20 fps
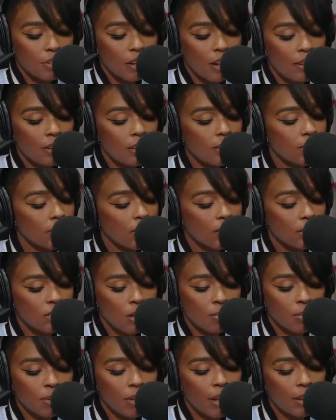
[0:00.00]
And he says
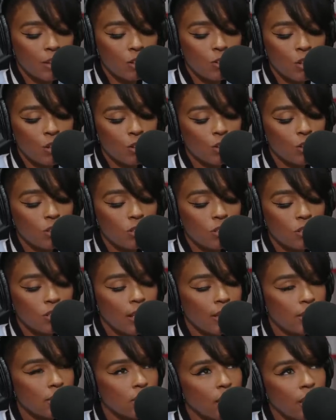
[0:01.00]
something like, you know,
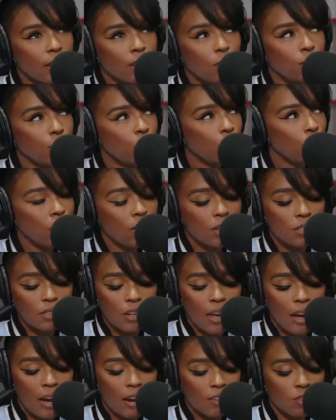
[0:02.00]
they say that beauty is
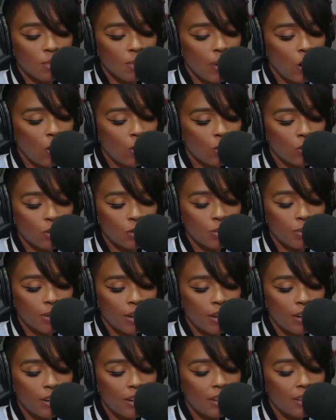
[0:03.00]
in the eye of the beholder,
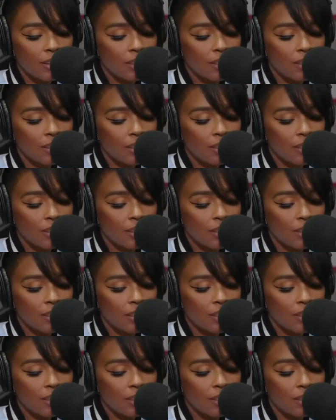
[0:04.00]
but